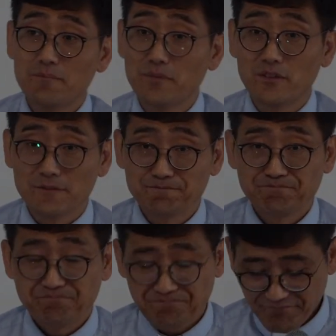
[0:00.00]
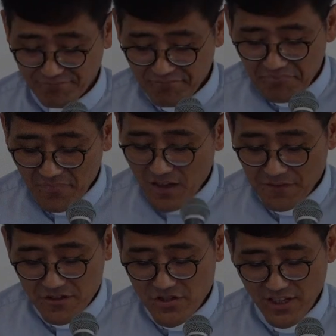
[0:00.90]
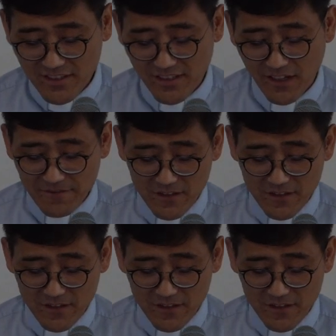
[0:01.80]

symbol of Christianity.